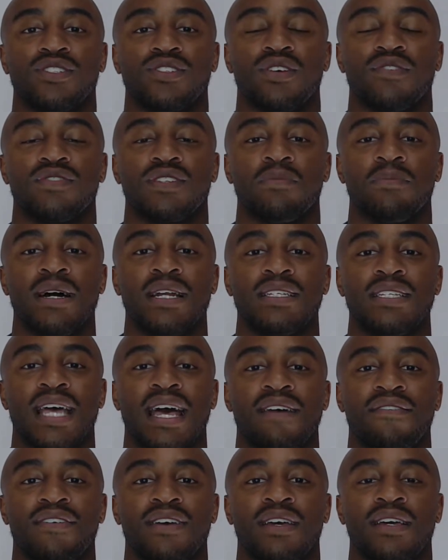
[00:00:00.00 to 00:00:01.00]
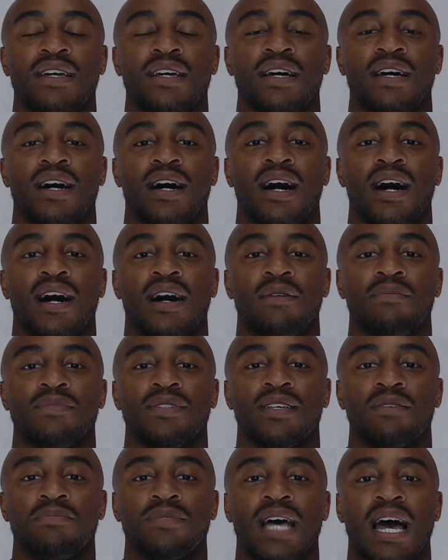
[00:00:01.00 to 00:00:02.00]
So if somebody's having
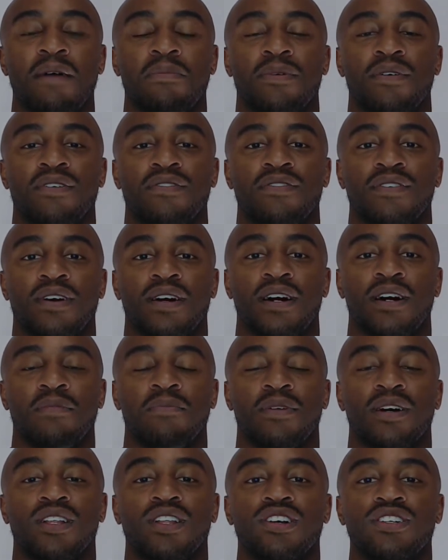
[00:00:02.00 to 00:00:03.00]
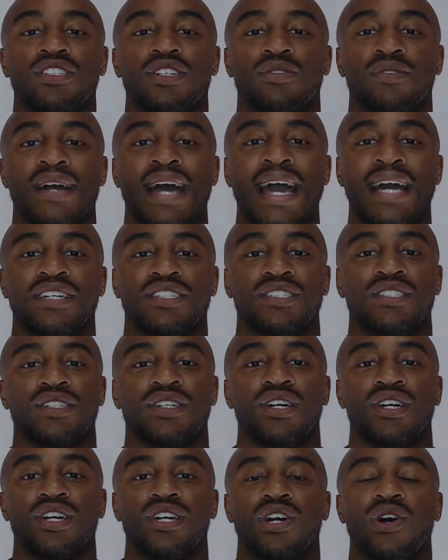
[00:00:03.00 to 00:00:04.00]
some type of allergic reaction,
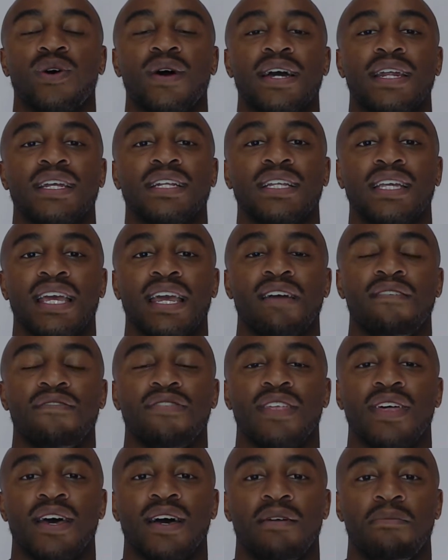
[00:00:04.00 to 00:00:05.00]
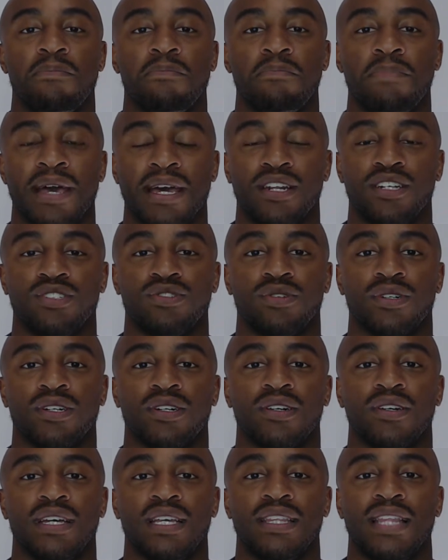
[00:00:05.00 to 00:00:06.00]
go ahead and give them
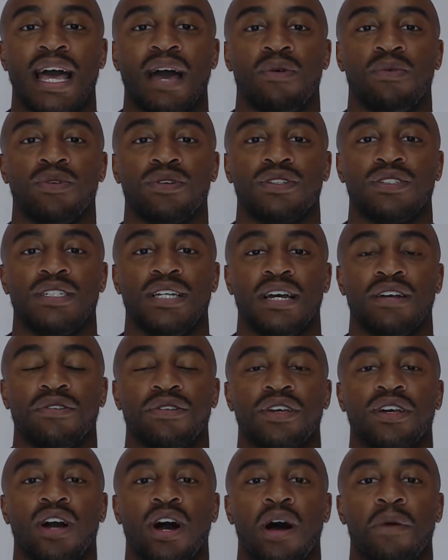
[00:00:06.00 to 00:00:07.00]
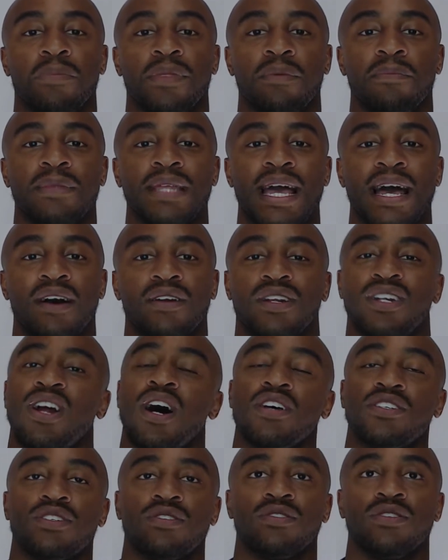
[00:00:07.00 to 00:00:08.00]
Benadryl, and that will generally calm them down and
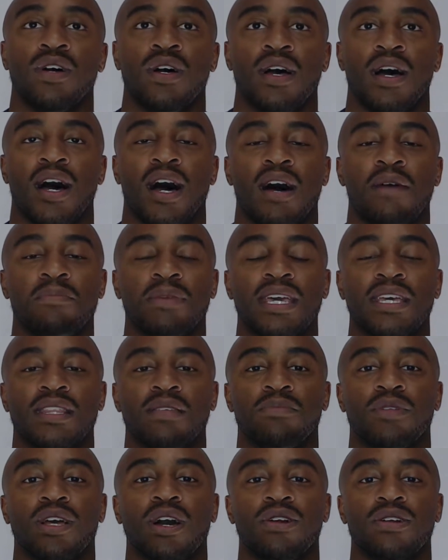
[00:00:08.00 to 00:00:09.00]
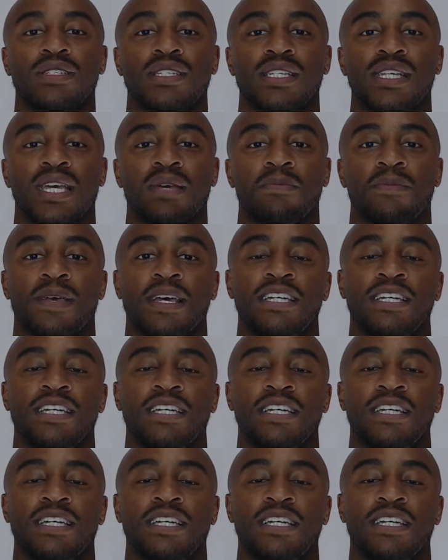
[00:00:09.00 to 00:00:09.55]
also get them to go to sleep.